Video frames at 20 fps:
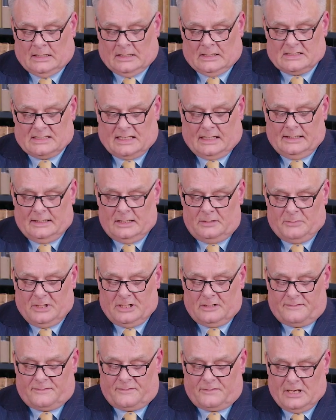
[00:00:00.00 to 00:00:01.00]
Sally had
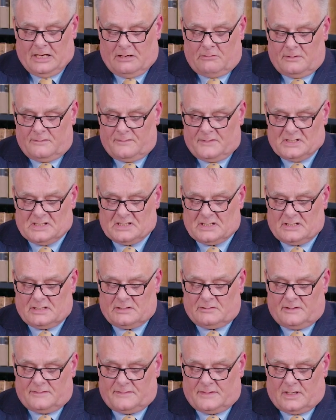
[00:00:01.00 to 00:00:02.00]
been a frequent visitor
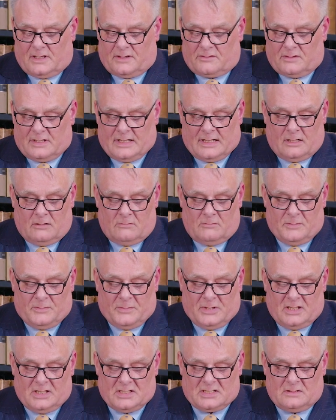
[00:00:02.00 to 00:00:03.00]
to her father and helped
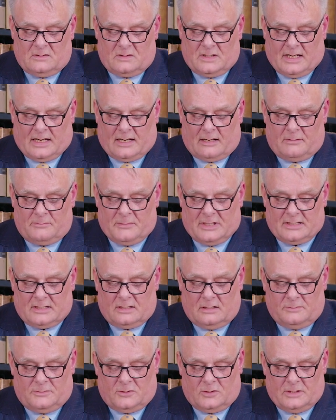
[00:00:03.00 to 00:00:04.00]
with personal care and
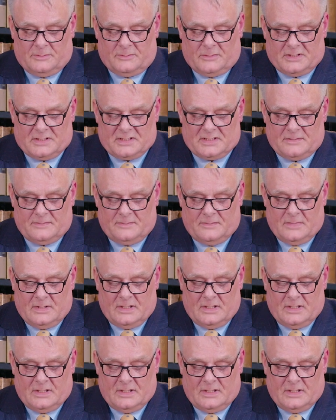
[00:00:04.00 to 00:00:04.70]
medical appointments.